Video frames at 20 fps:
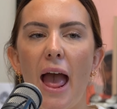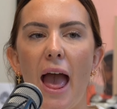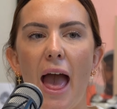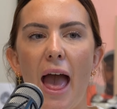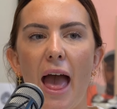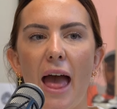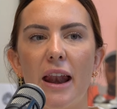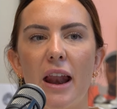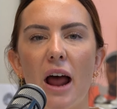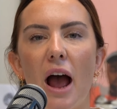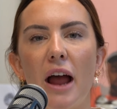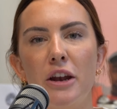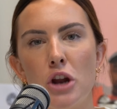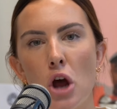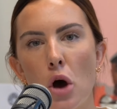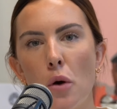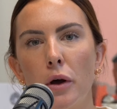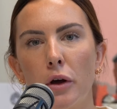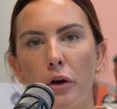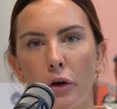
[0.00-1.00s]
And I
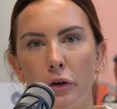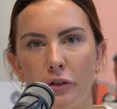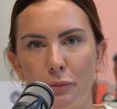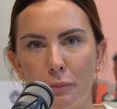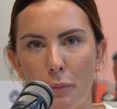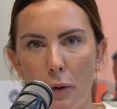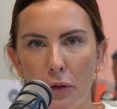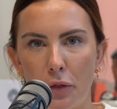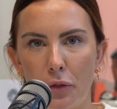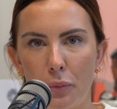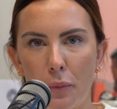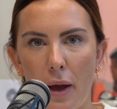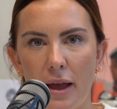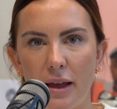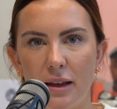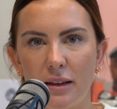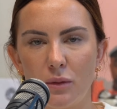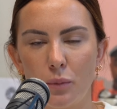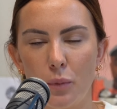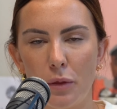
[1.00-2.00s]
know it goes both
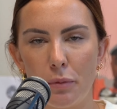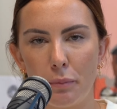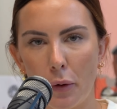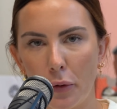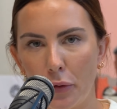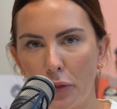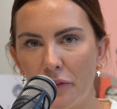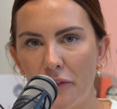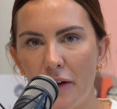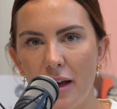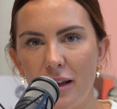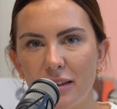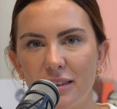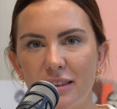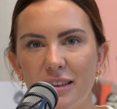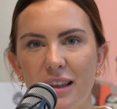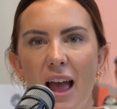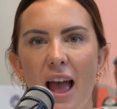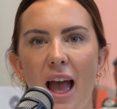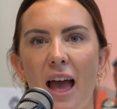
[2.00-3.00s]
ways with both of
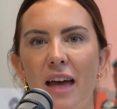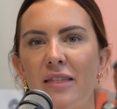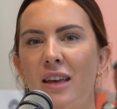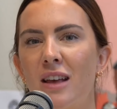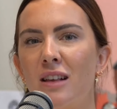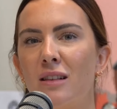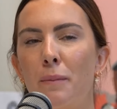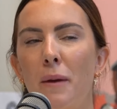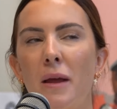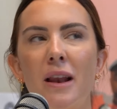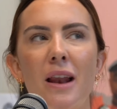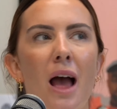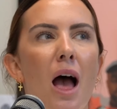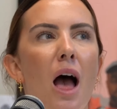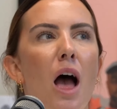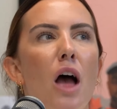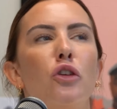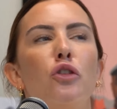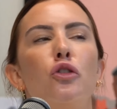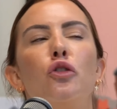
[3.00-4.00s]
us. And there's been
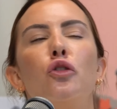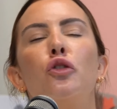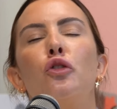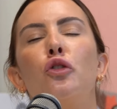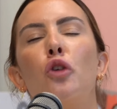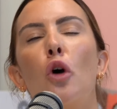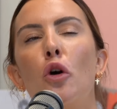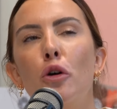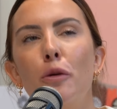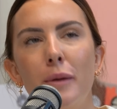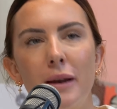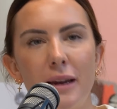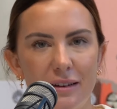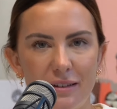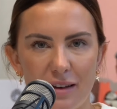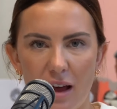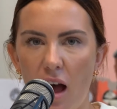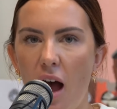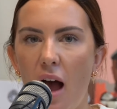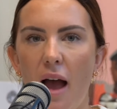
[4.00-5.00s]
so many
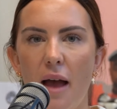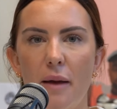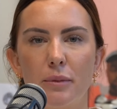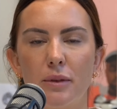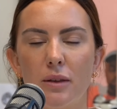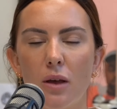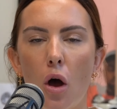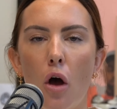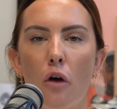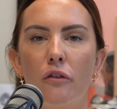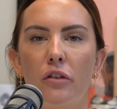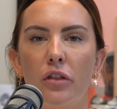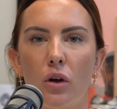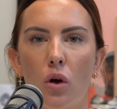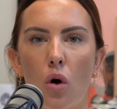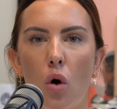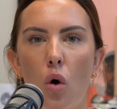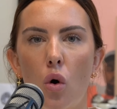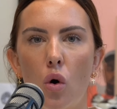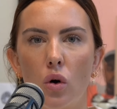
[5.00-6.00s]
times over the
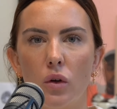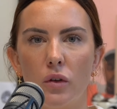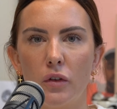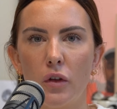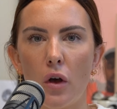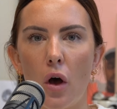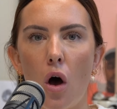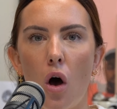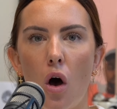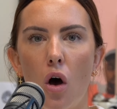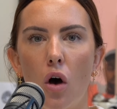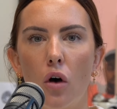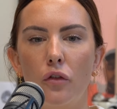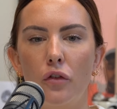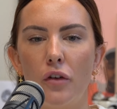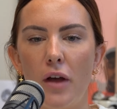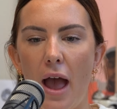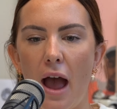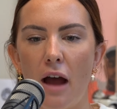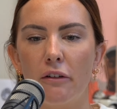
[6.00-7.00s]
course
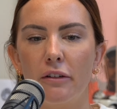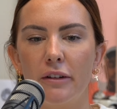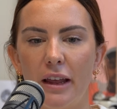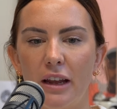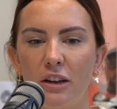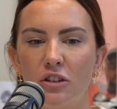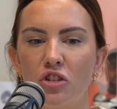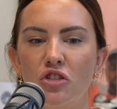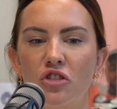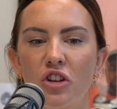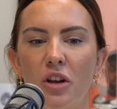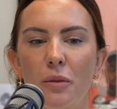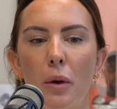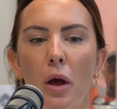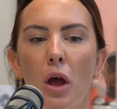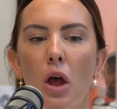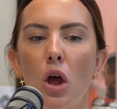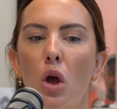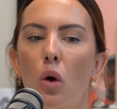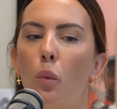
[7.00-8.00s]
of our relationship
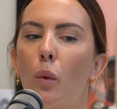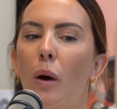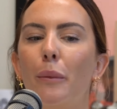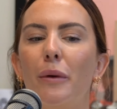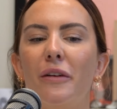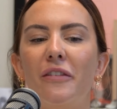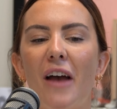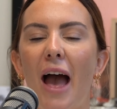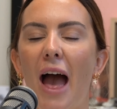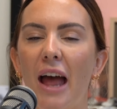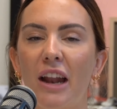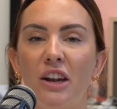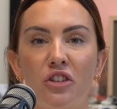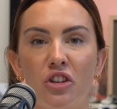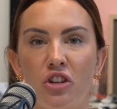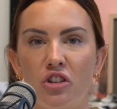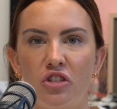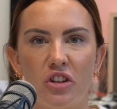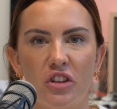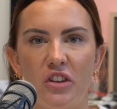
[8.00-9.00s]
where we've had
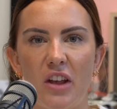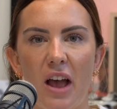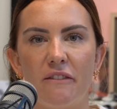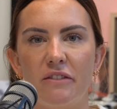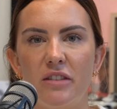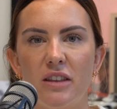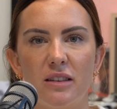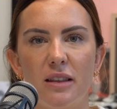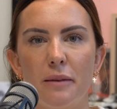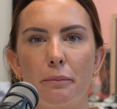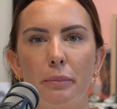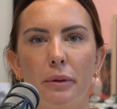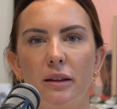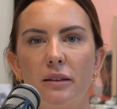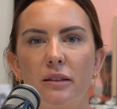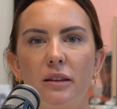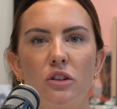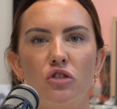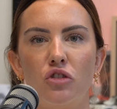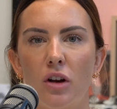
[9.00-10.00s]
to just have this
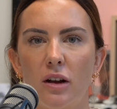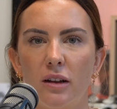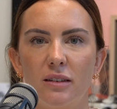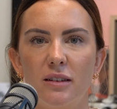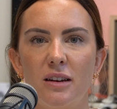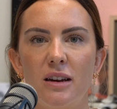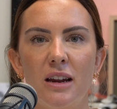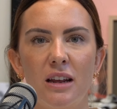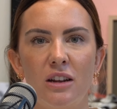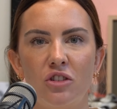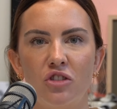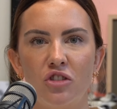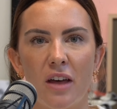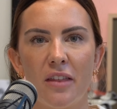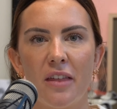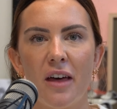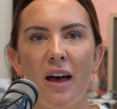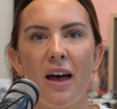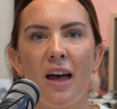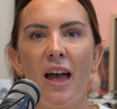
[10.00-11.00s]
implicit trust in each
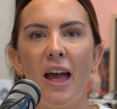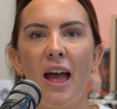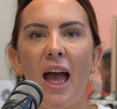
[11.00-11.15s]
other.